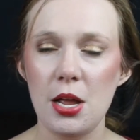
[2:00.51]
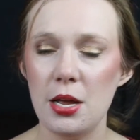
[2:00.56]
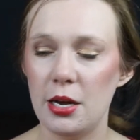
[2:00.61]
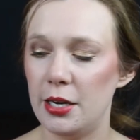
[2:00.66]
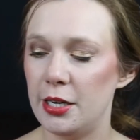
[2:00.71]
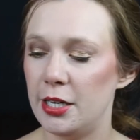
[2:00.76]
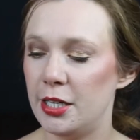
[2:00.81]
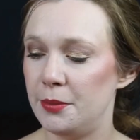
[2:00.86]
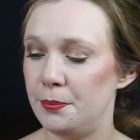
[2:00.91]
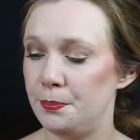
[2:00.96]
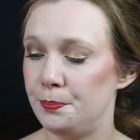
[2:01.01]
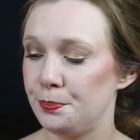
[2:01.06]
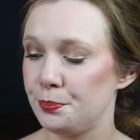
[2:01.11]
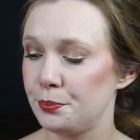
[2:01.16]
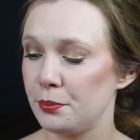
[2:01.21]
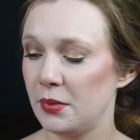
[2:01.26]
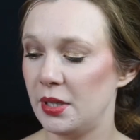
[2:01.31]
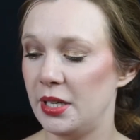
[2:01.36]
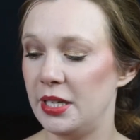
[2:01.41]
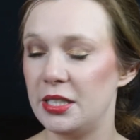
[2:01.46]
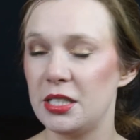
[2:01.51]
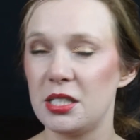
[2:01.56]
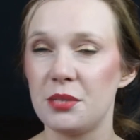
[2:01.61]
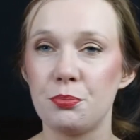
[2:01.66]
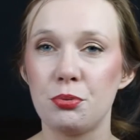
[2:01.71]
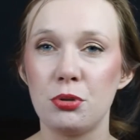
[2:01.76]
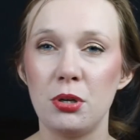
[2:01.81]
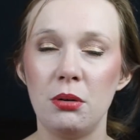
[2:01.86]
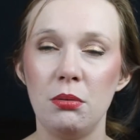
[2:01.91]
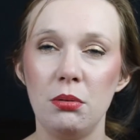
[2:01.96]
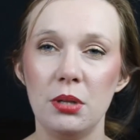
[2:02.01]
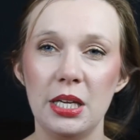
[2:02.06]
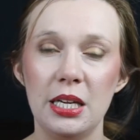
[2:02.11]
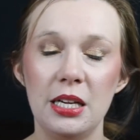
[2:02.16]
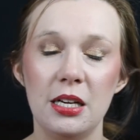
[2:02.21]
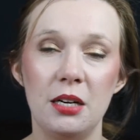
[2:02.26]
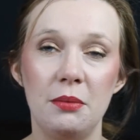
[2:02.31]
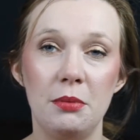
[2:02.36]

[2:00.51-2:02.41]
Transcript: It is probably a